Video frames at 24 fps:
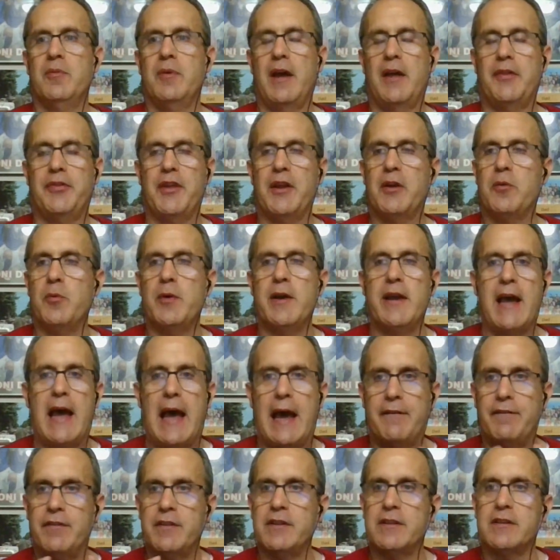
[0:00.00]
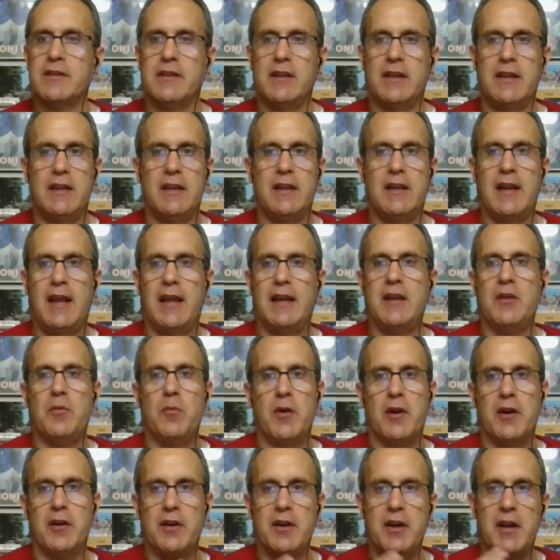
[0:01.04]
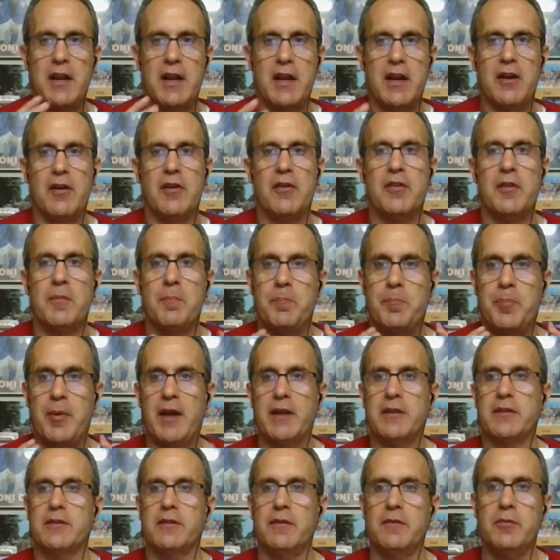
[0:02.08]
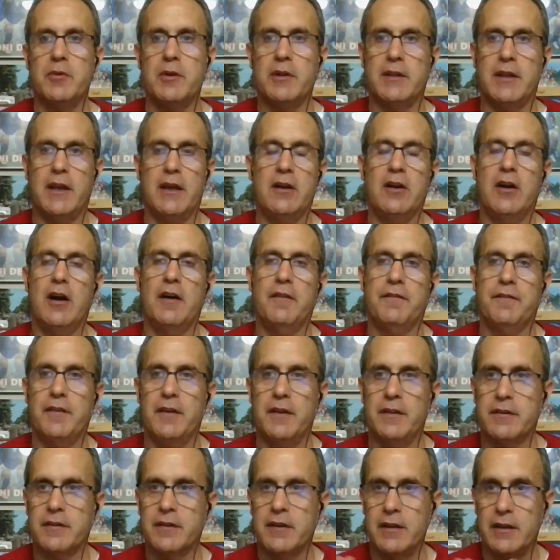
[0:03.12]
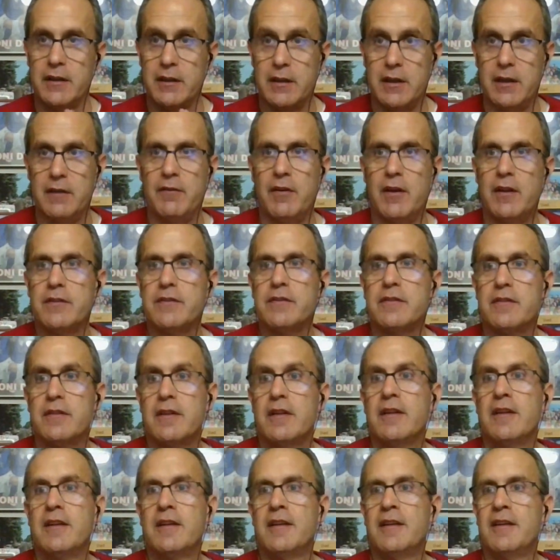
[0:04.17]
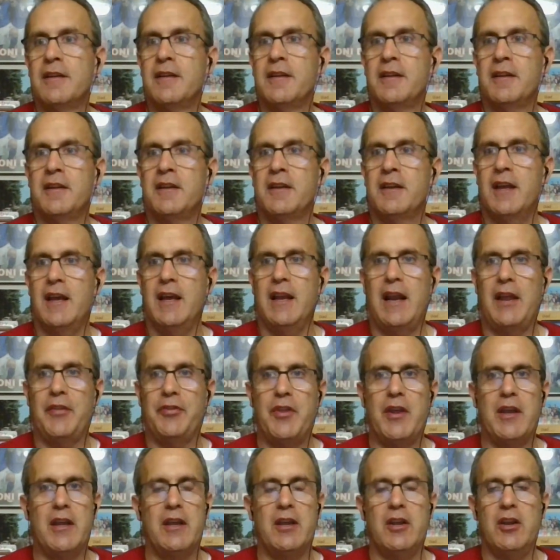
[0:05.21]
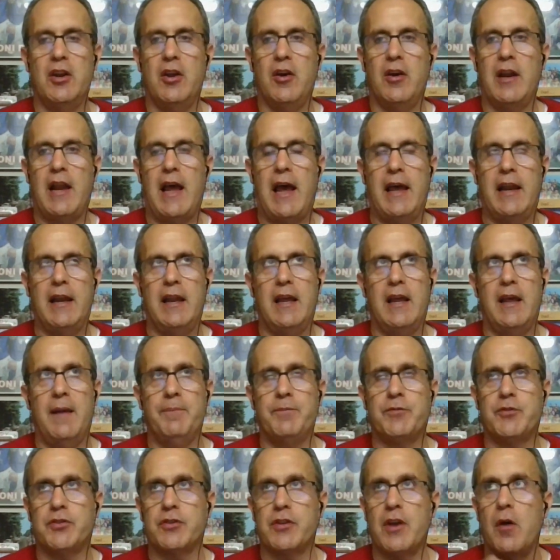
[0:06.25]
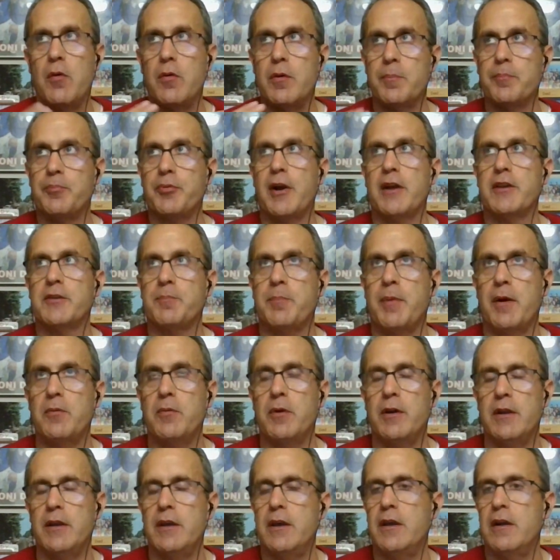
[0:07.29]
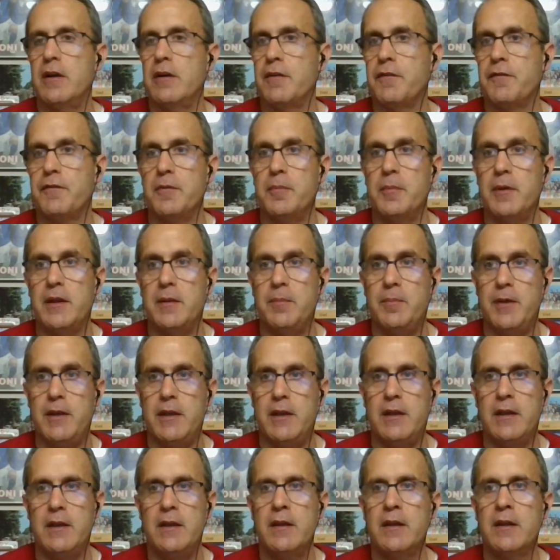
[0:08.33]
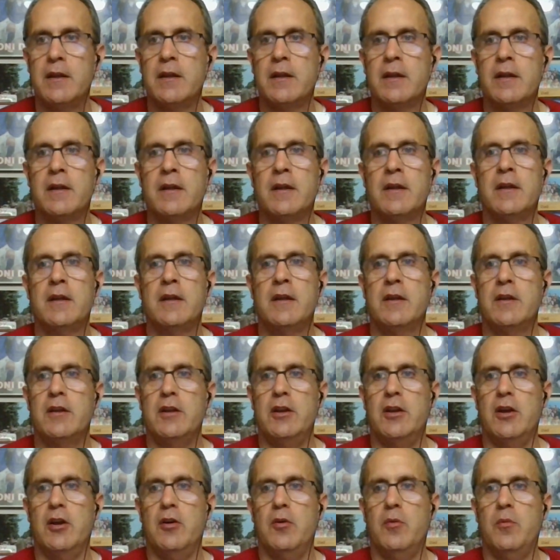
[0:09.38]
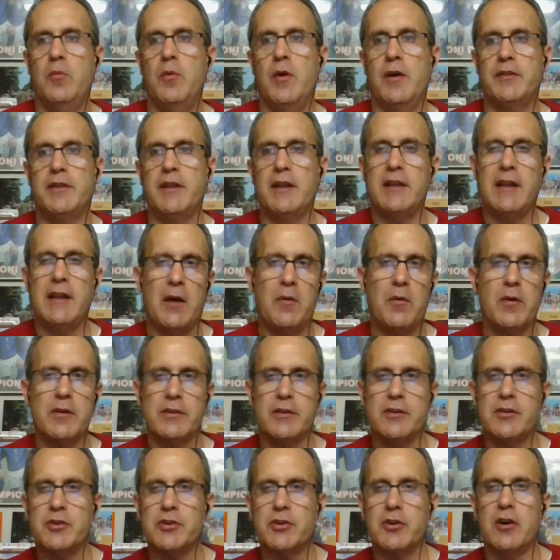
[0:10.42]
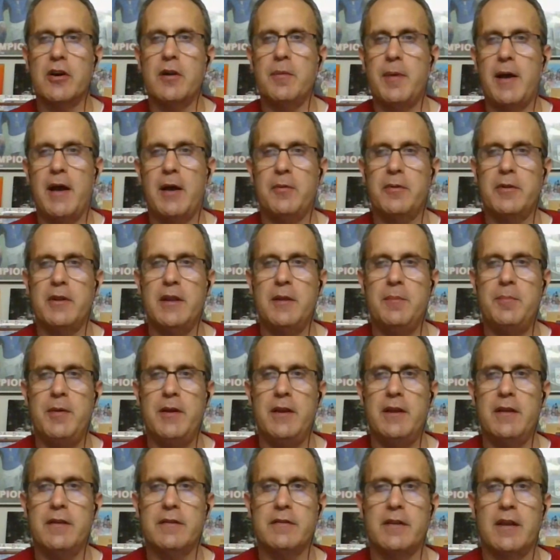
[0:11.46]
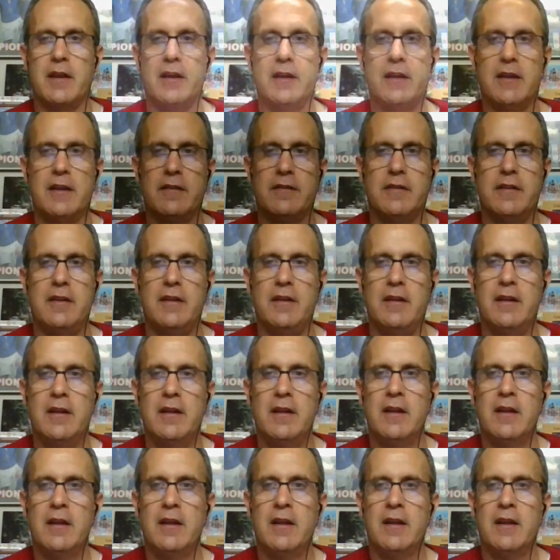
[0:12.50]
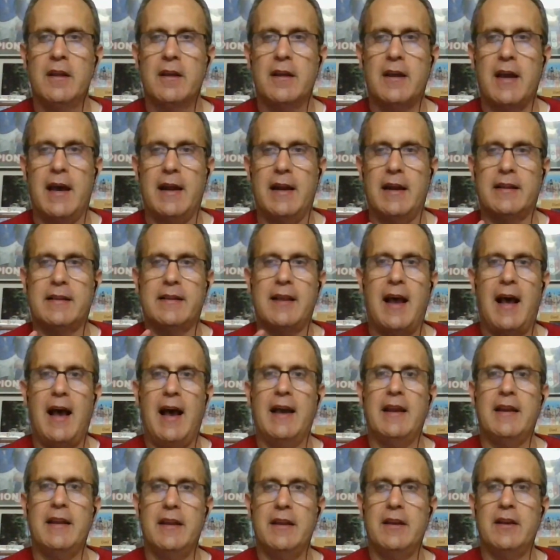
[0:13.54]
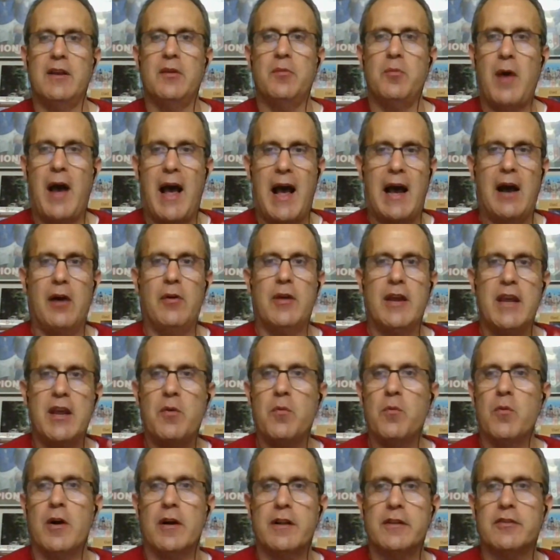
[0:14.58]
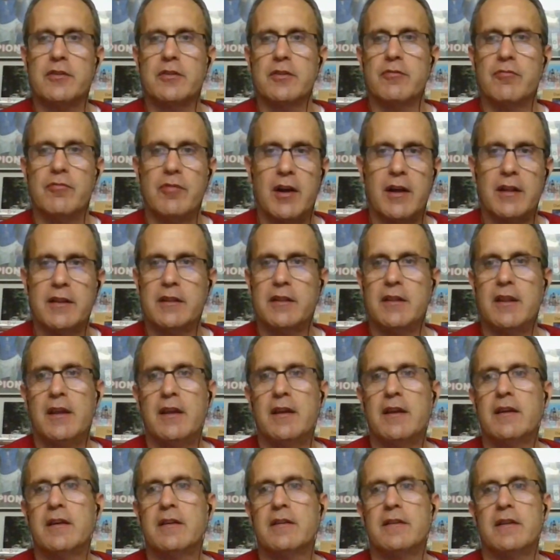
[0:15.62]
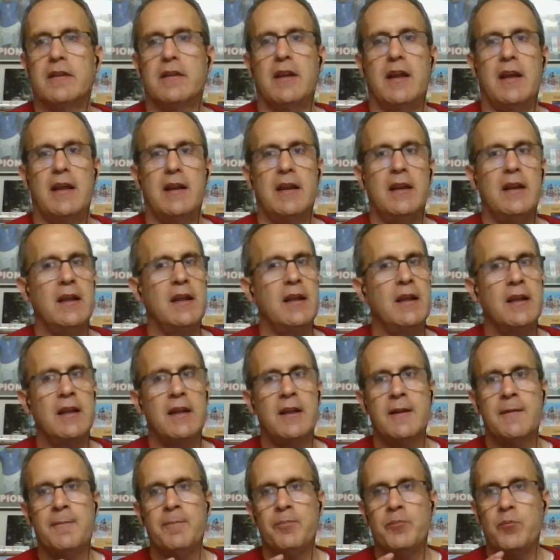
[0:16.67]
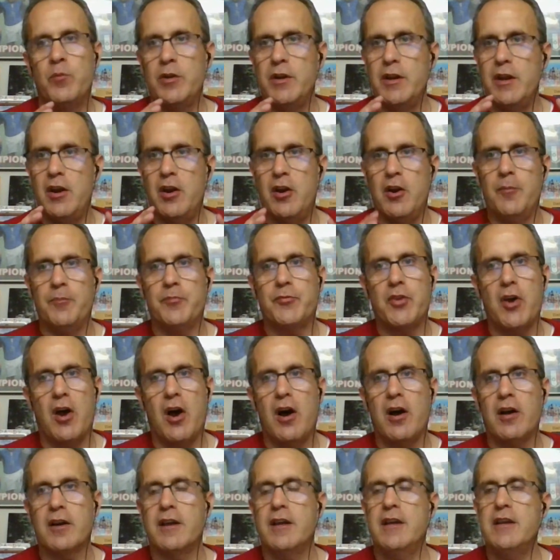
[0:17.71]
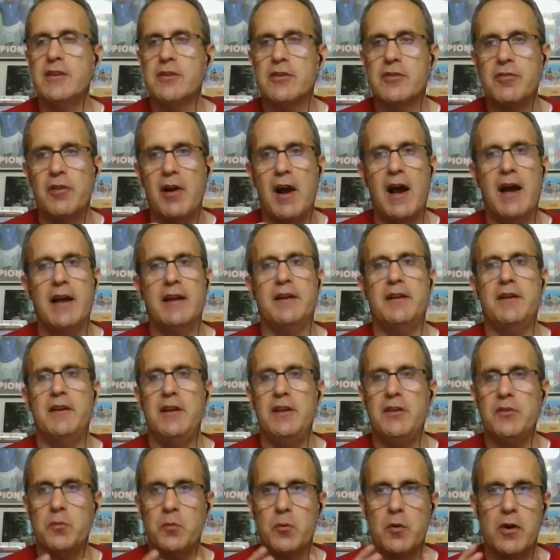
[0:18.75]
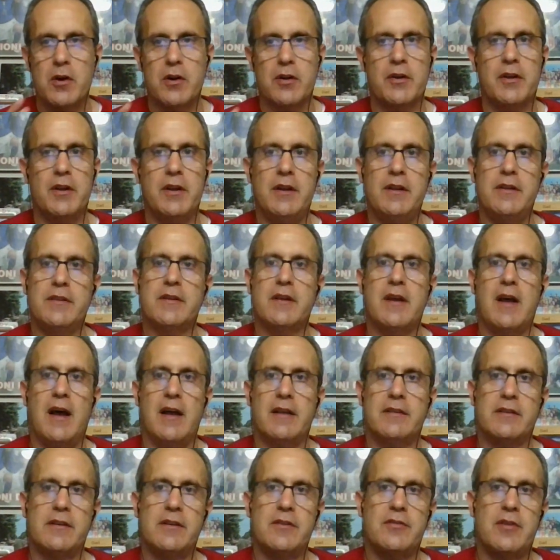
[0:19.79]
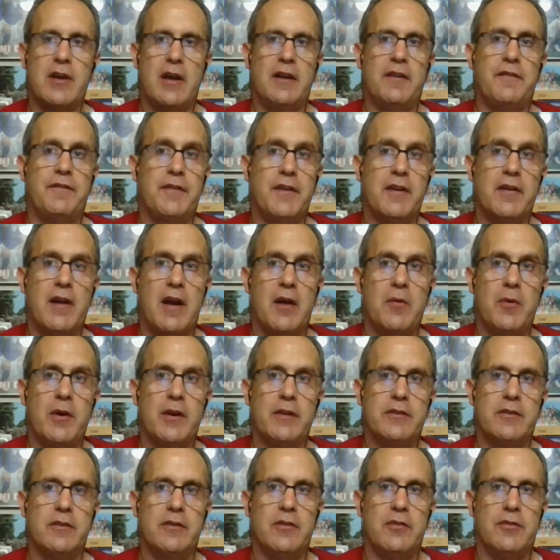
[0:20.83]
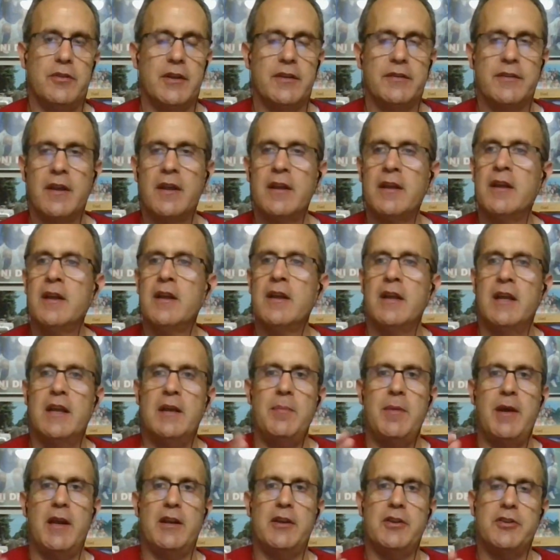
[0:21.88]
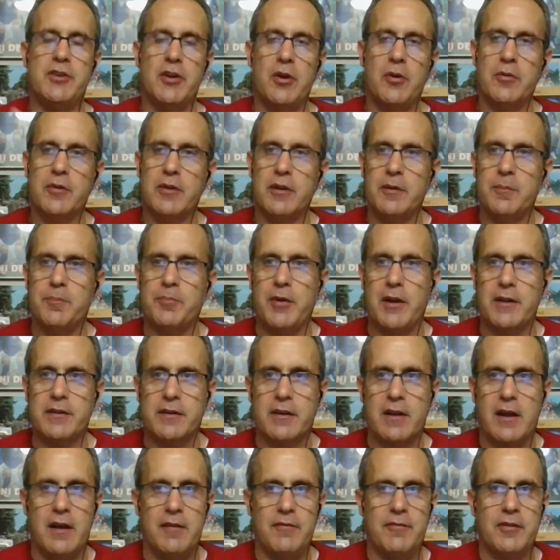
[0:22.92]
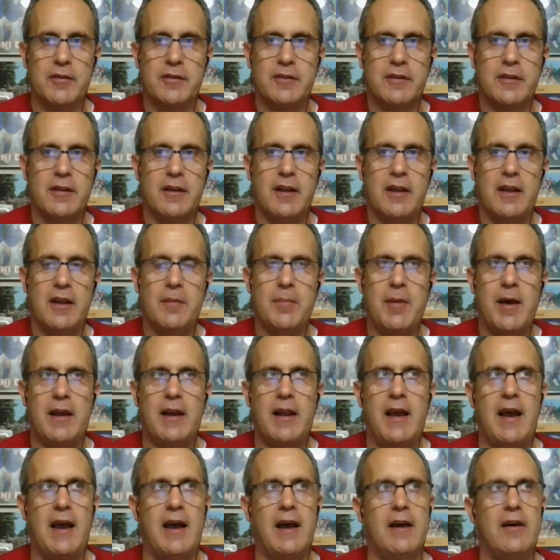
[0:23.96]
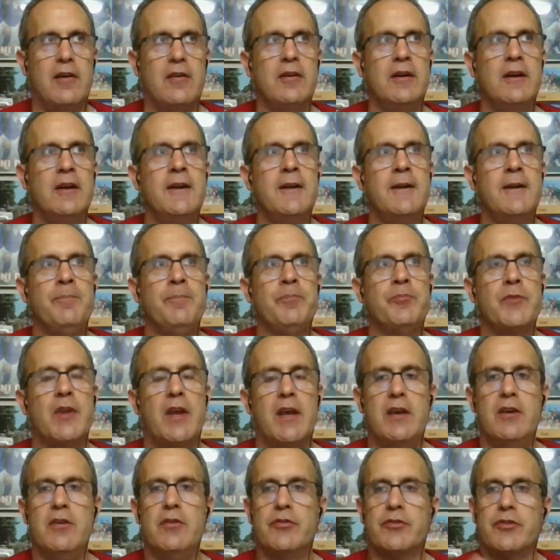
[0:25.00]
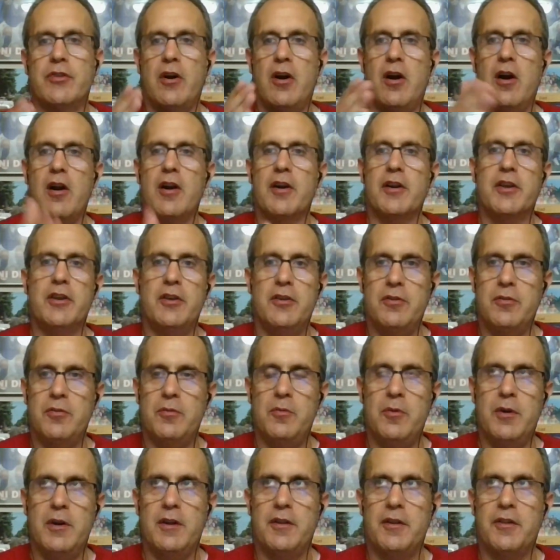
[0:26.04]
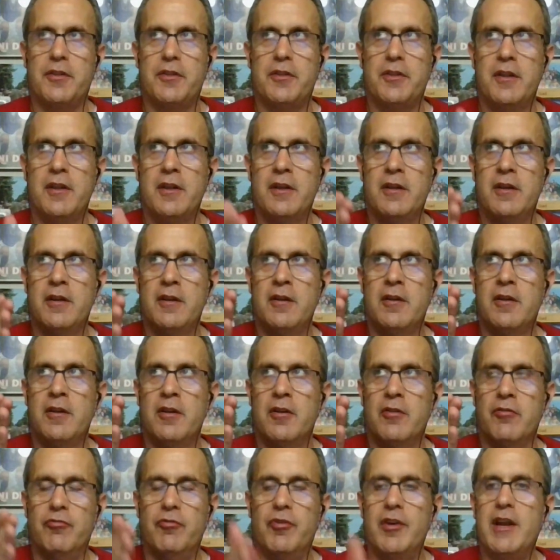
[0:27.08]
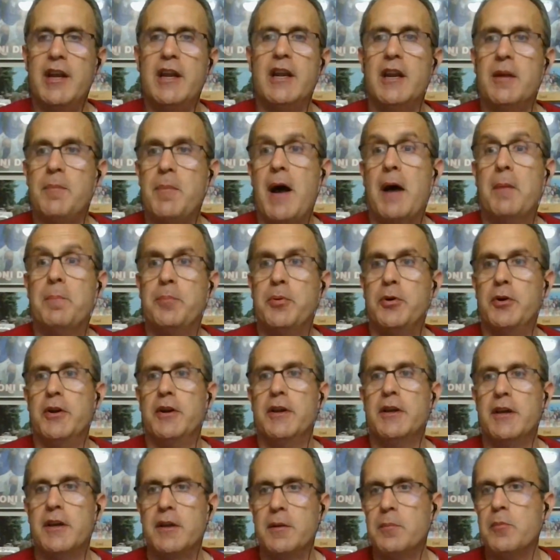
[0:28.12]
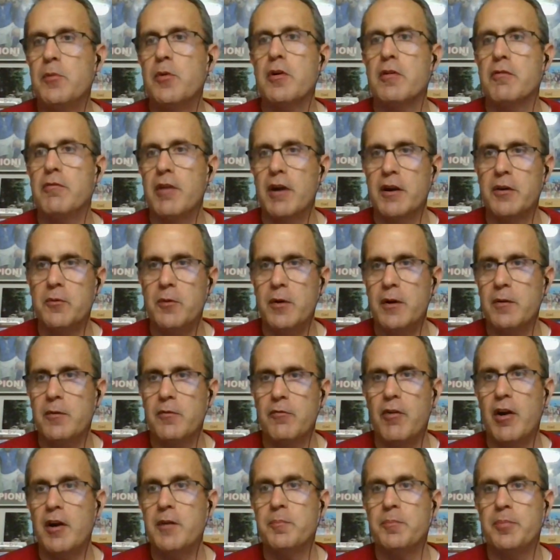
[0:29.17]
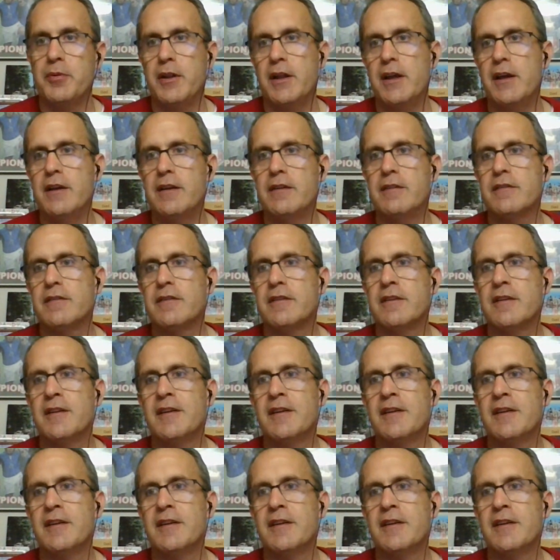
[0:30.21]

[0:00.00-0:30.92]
I think we haven't seen anywhere near the best of what that offense can give us. And I think, you know, and I, I'm so impressed by what you hear from E B. You know, one thing wasn't sure about with E B is like, is he kind of tied into how he wants to run things? And, and, when you hear him talk, he's grinding, he's working, he's constantly trying to figure out ways to do things. He made a joke in the press conference today about how he used to argue with Reed about putting in more run run plays.